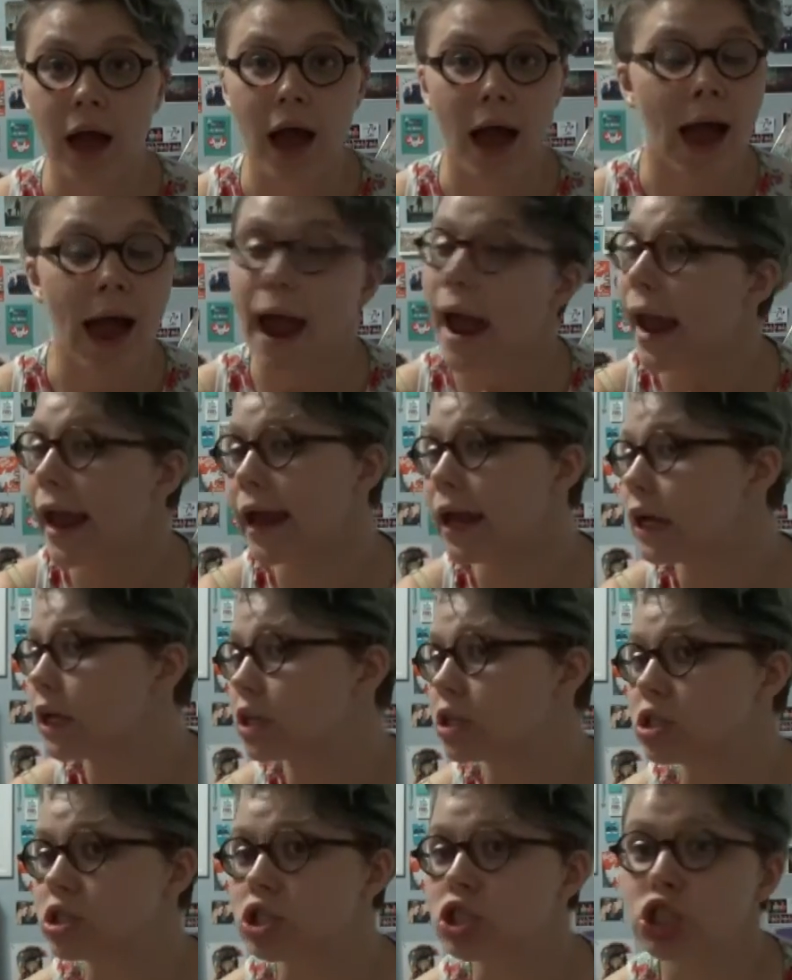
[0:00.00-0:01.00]

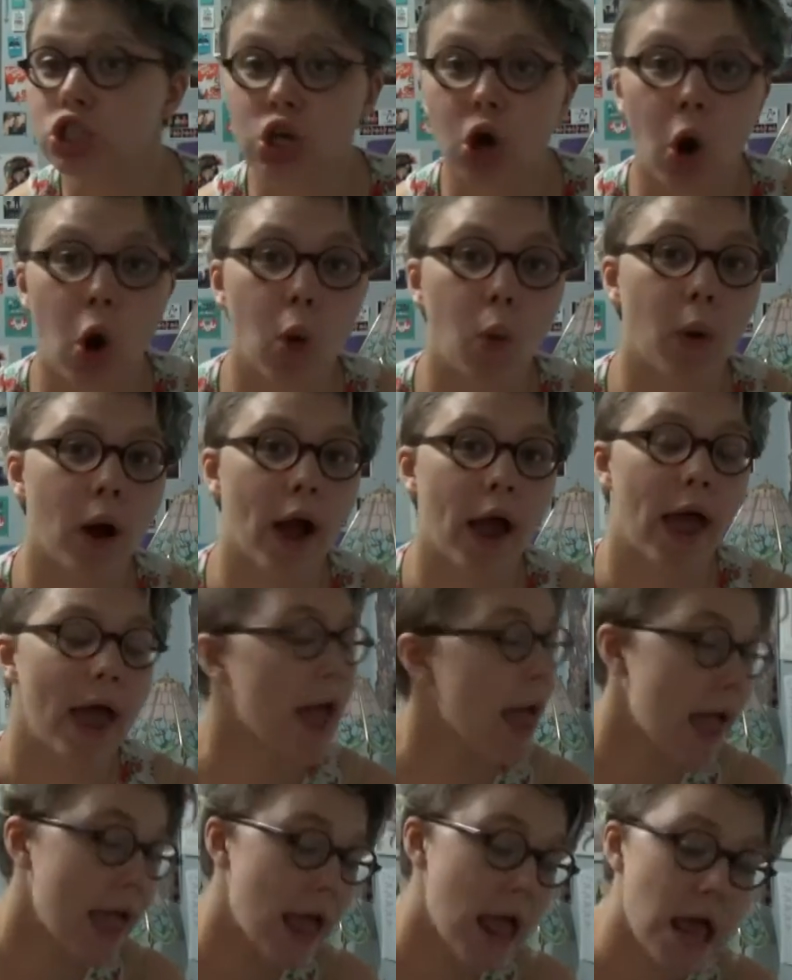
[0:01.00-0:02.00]
I don't want
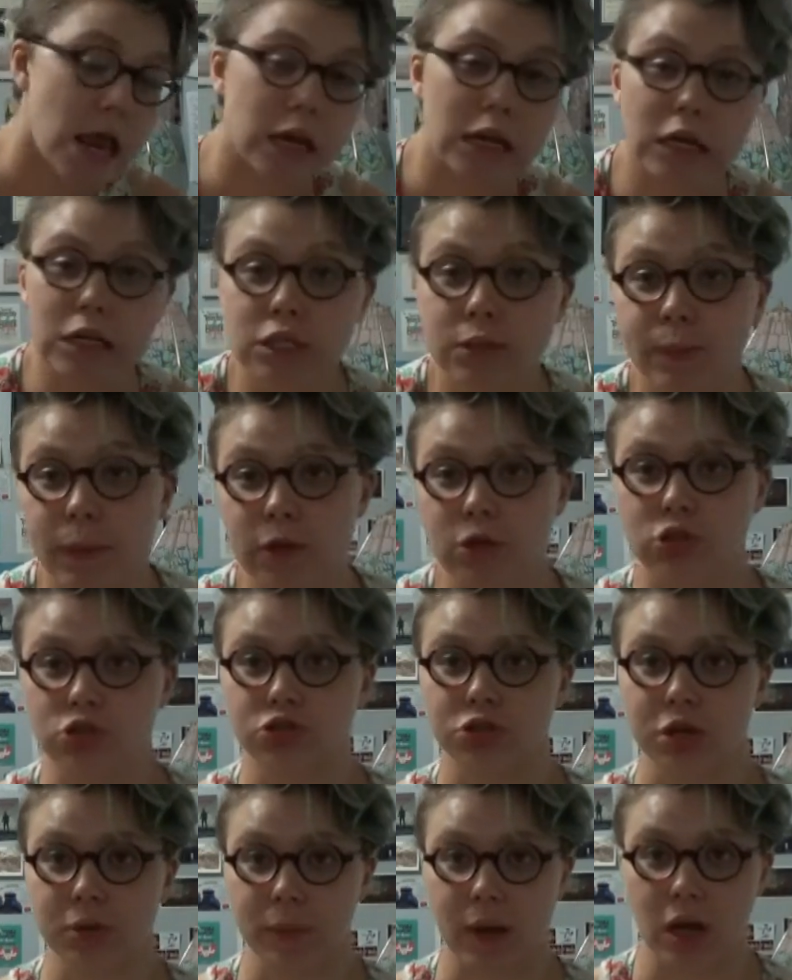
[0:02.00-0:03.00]
any special
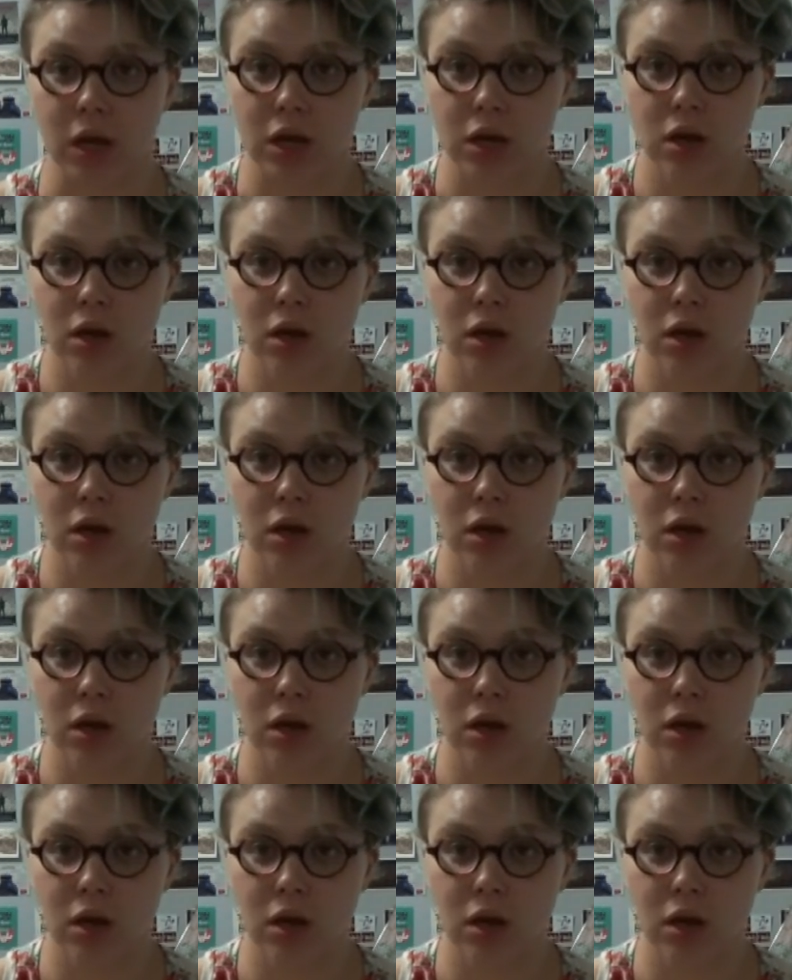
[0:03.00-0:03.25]
treatment.